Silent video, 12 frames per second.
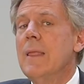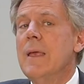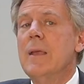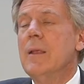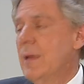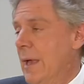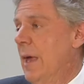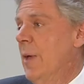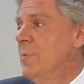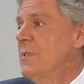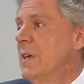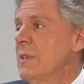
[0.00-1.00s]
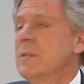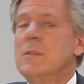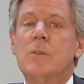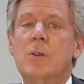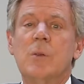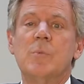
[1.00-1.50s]
it helps us
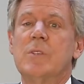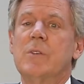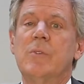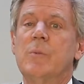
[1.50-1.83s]
in terms of